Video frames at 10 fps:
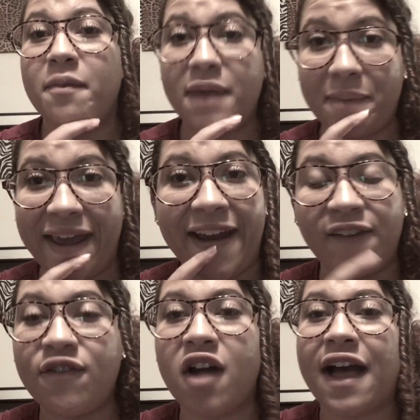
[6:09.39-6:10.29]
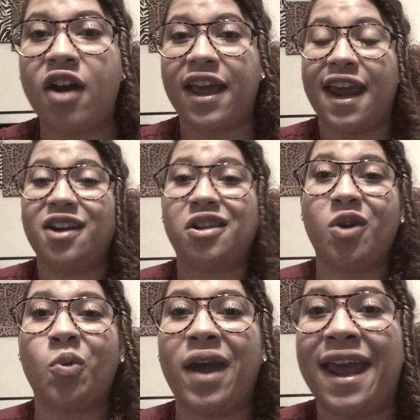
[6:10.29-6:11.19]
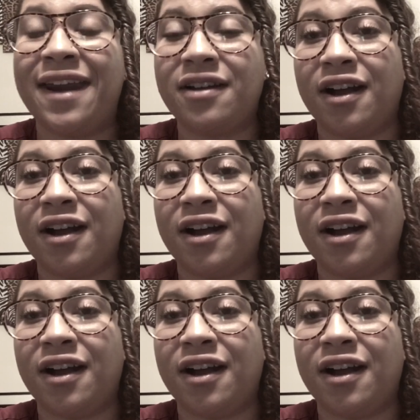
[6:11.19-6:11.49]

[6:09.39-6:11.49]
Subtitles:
made my hair fall out. I gained a lot of weight.